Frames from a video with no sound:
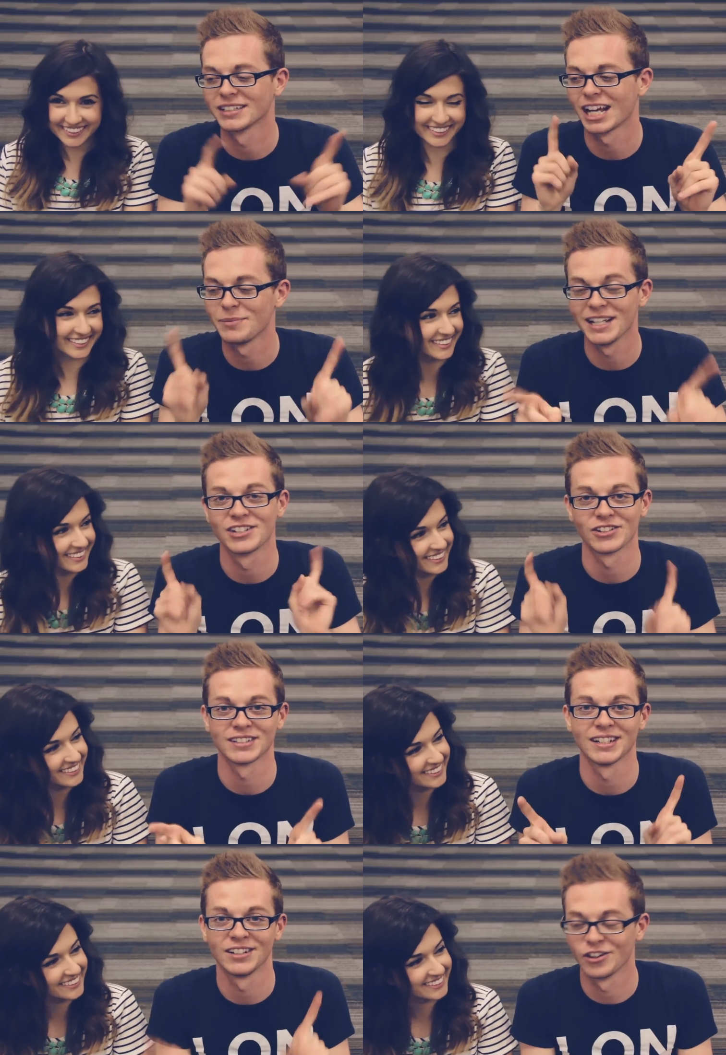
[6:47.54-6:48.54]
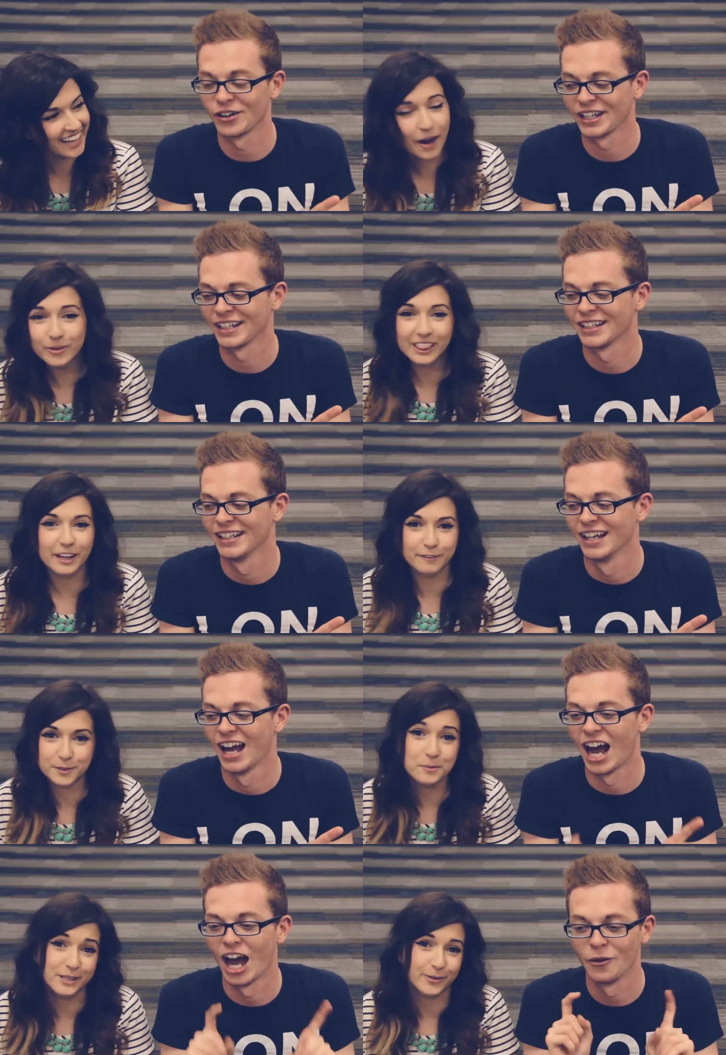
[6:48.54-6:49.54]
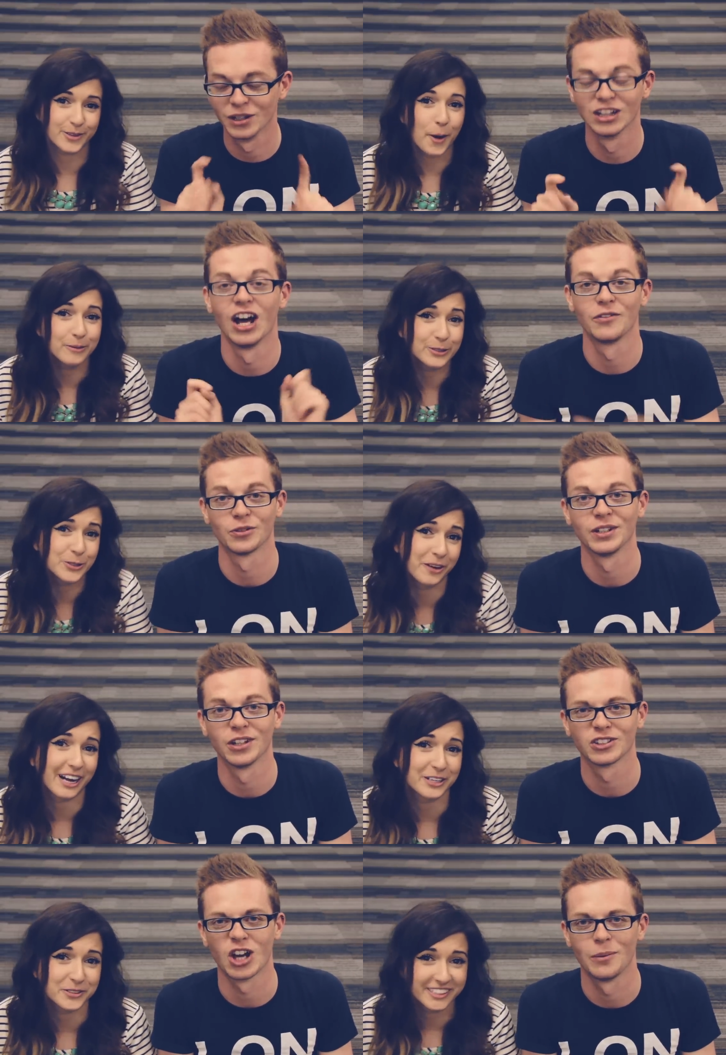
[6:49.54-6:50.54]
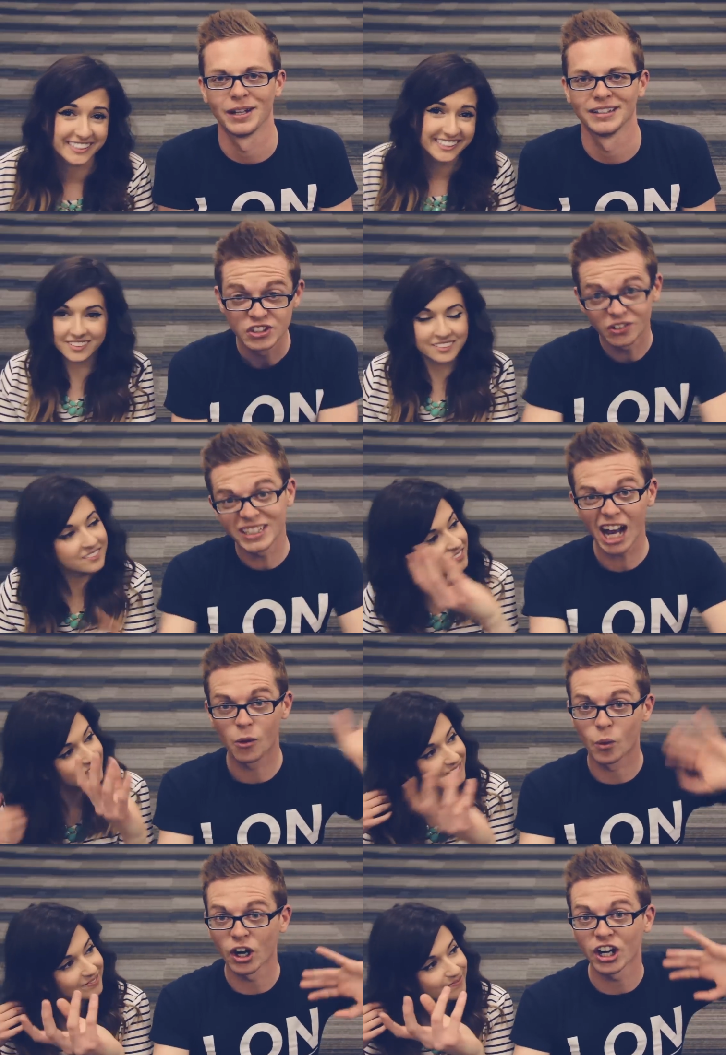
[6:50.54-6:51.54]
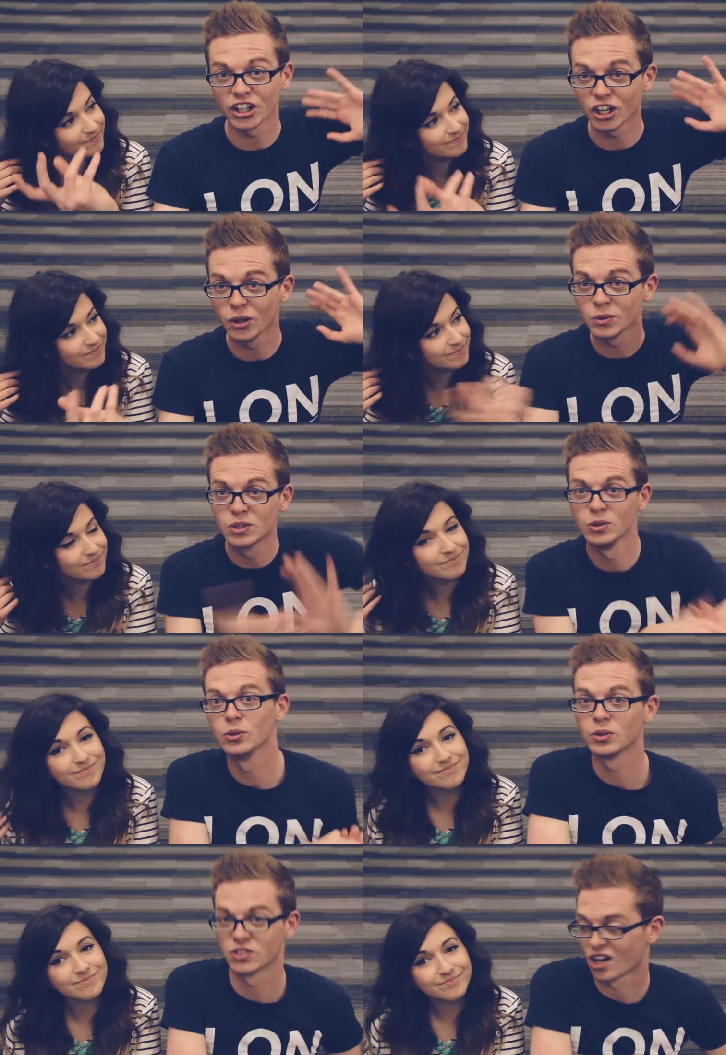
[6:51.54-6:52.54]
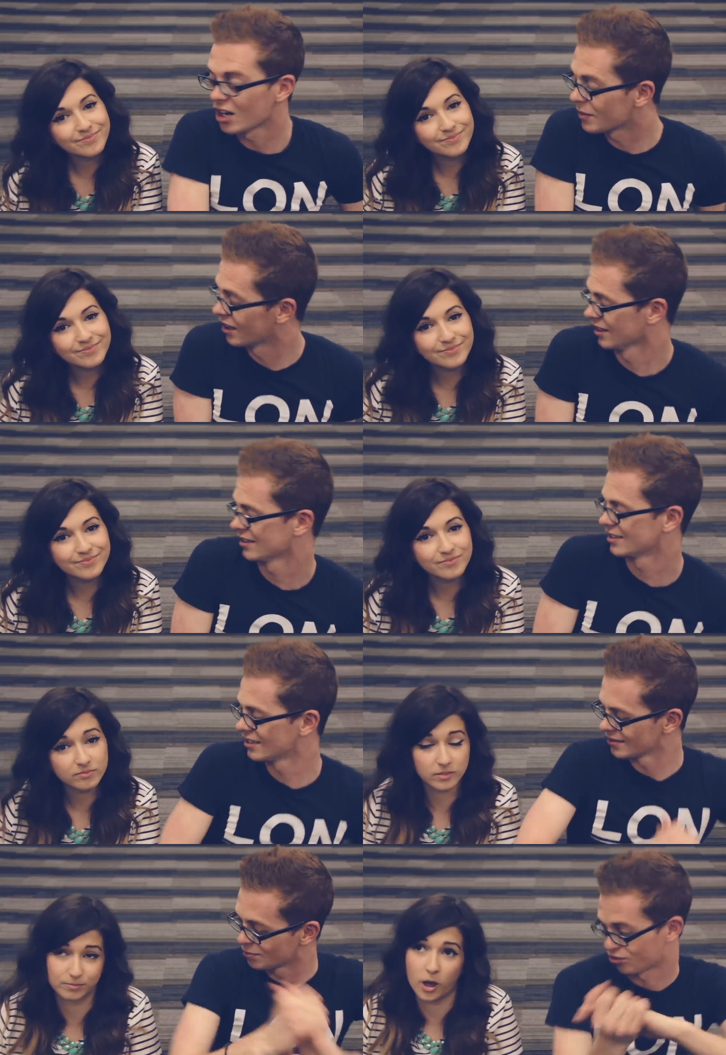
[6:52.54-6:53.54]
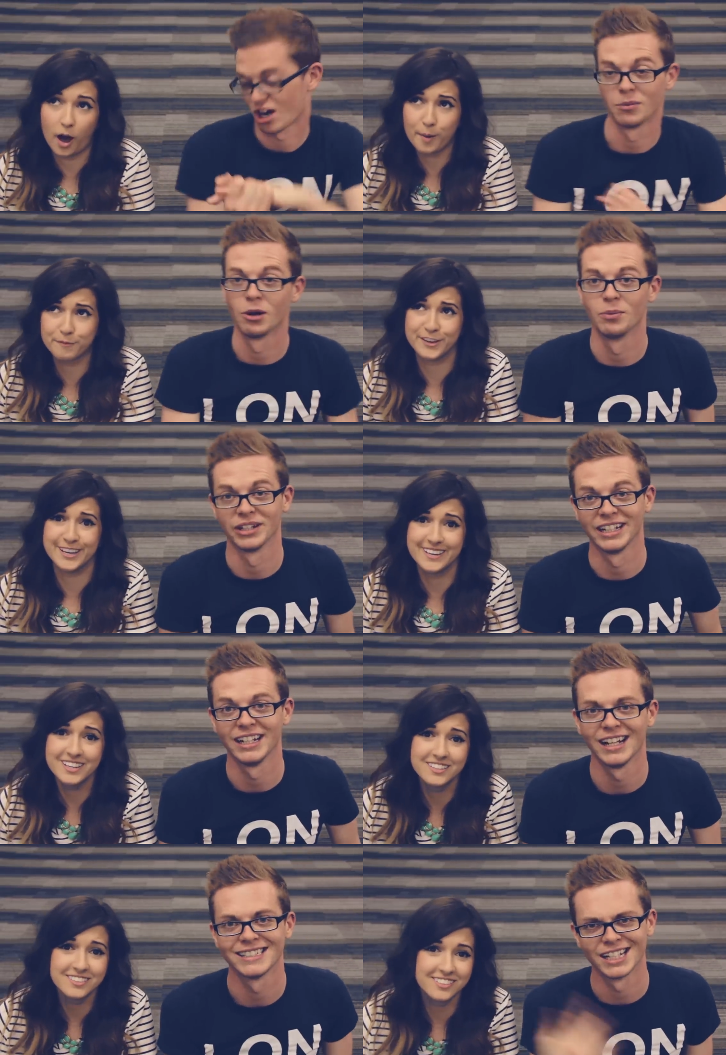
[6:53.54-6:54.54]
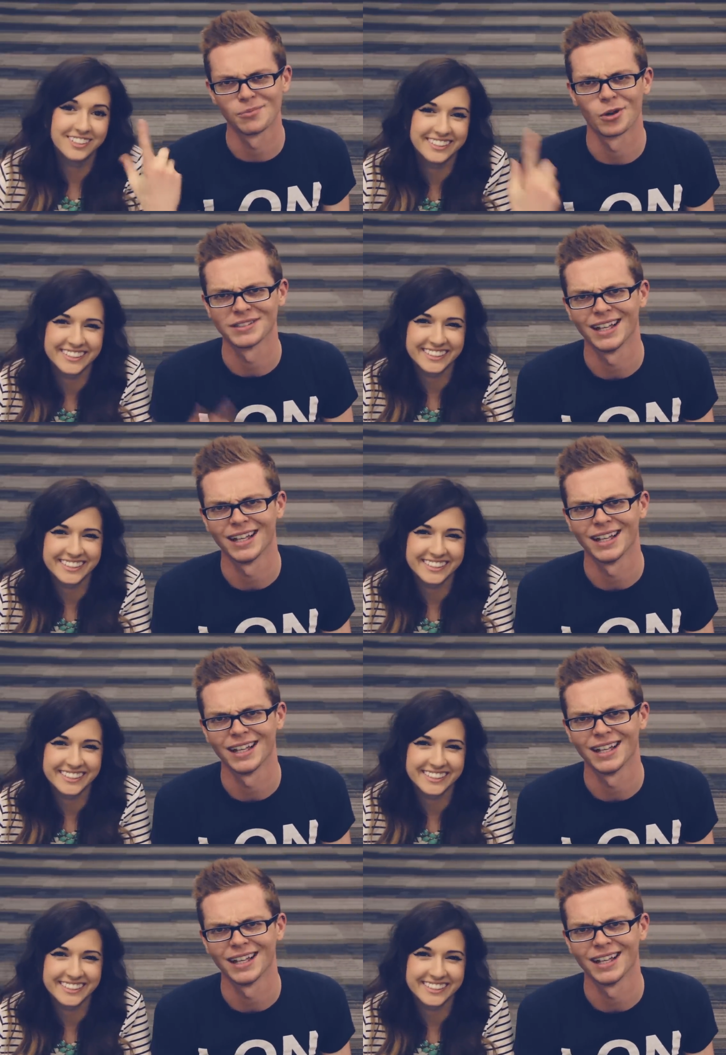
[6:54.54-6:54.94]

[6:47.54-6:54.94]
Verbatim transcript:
Speaker 1: because I'd be interested in knowing. I would
Speaker 2: love to read. I would love to read actually. those
Speaker 1: comments. So yeah, we're gonna go to Starbucks probably and take more